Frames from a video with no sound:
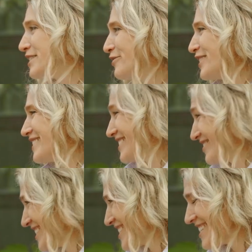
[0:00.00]
different
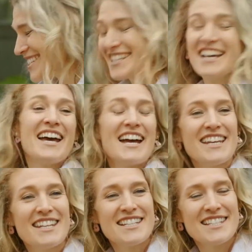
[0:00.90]
traditions. And
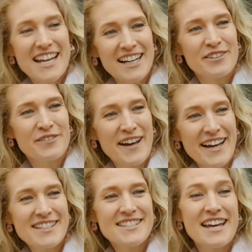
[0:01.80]
then in the second
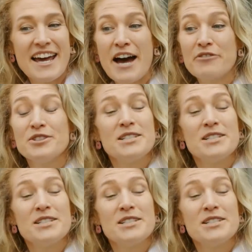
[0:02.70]
phase, they have to